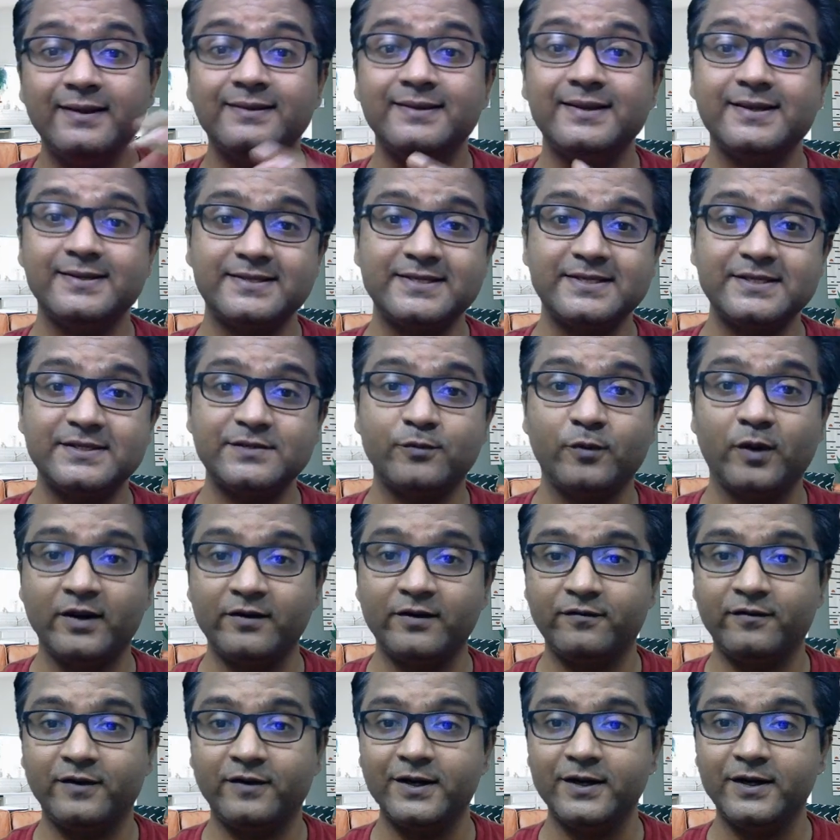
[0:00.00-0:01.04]
this is one
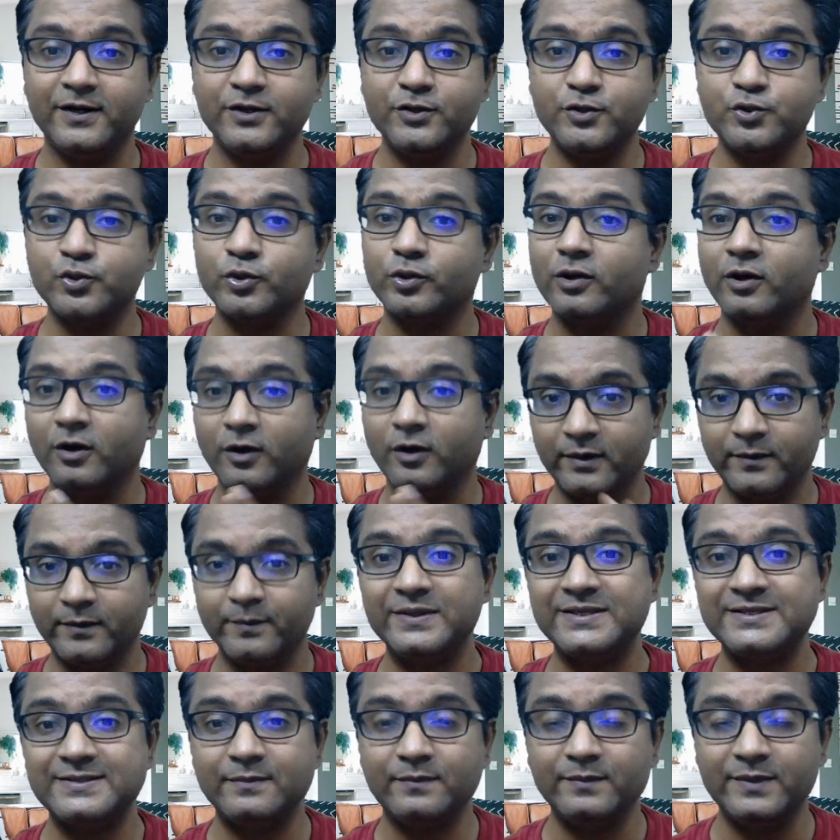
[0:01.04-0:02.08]
fund you should not
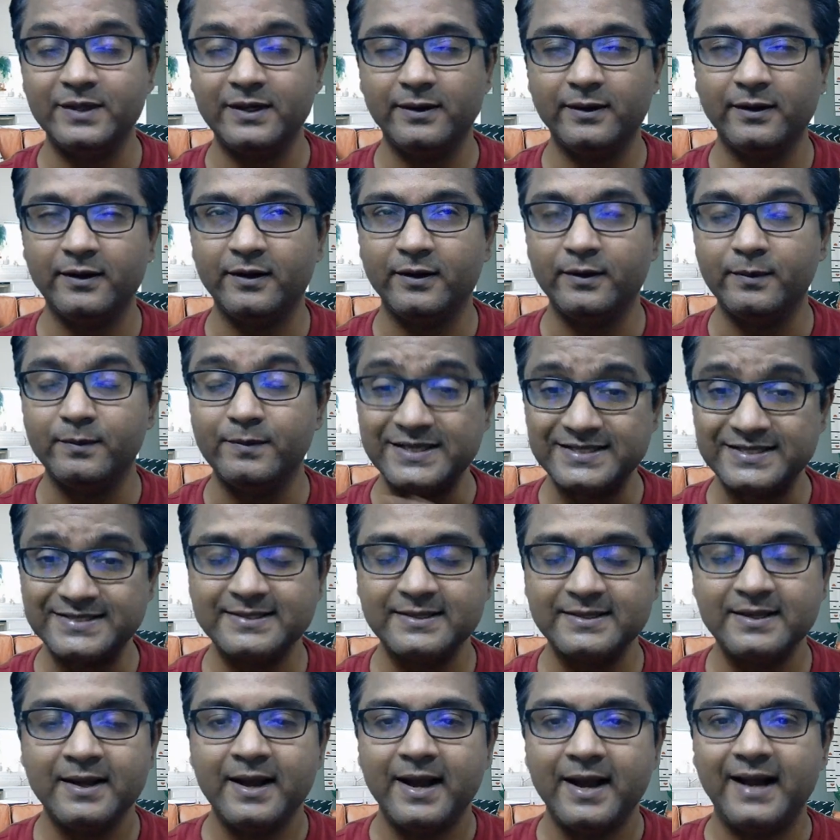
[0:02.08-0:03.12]

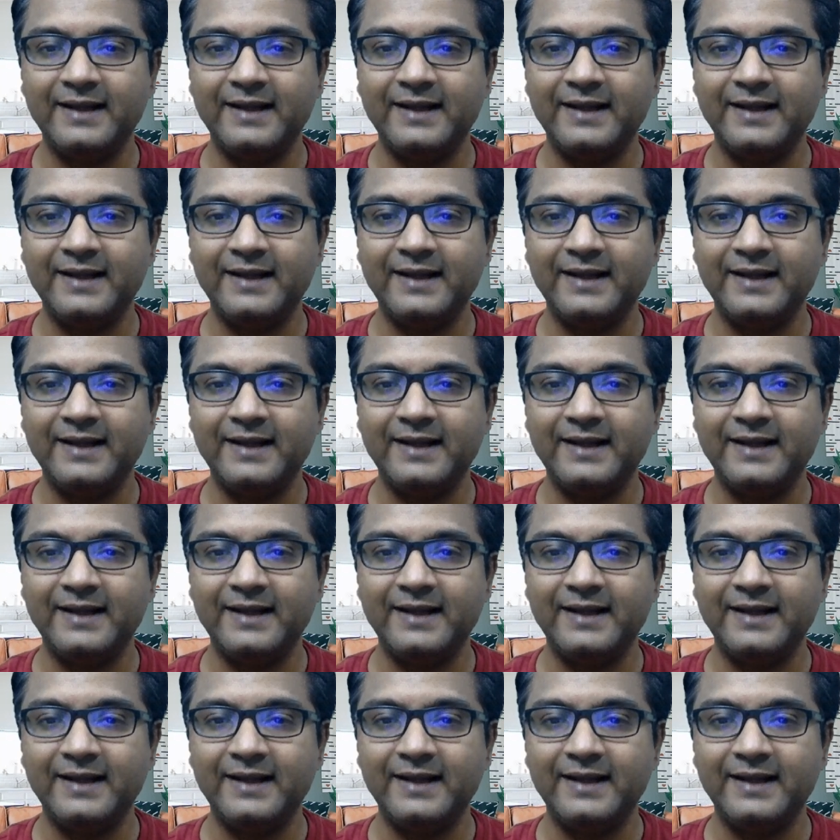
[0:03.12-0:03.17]
miss,